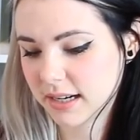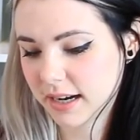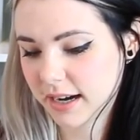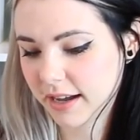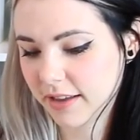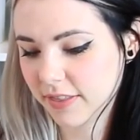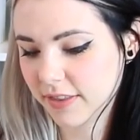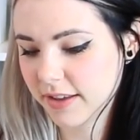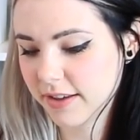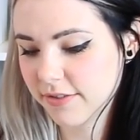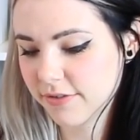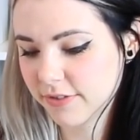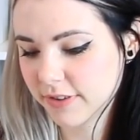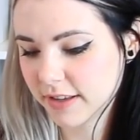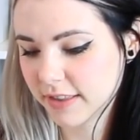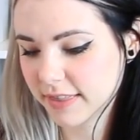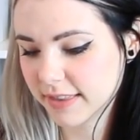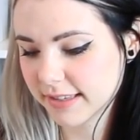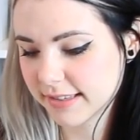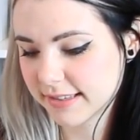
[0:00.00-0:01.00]
I live
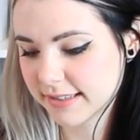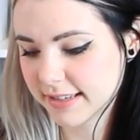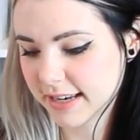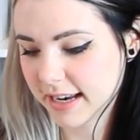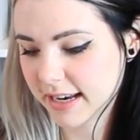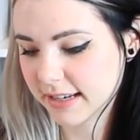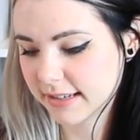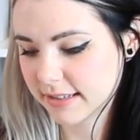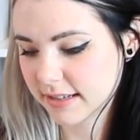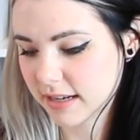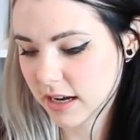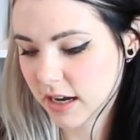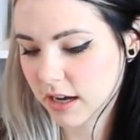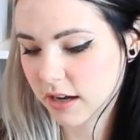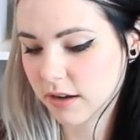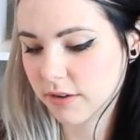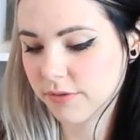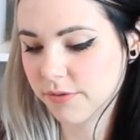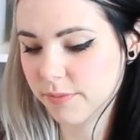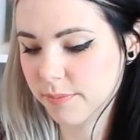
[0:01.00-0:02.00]
in the state
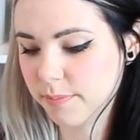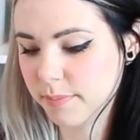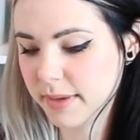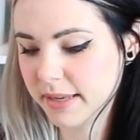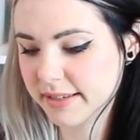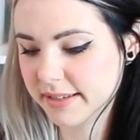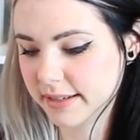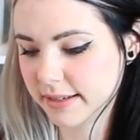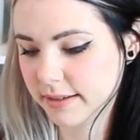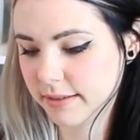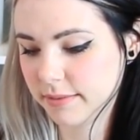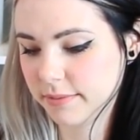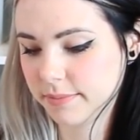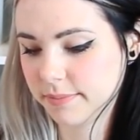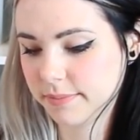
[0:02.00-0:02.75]
of Mitten.